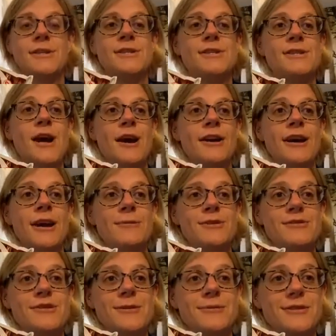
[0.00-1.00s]
Suck
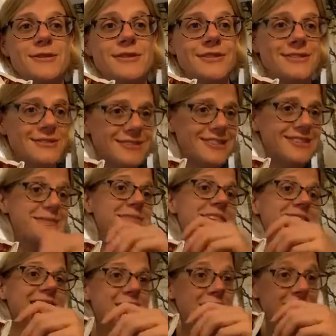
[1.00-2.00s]
up the dribble, because I'm
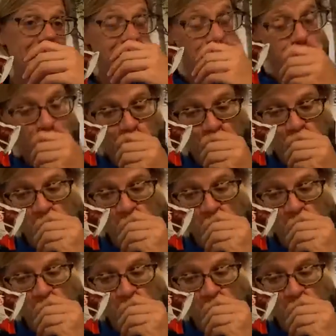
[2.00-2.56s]
thinking about it.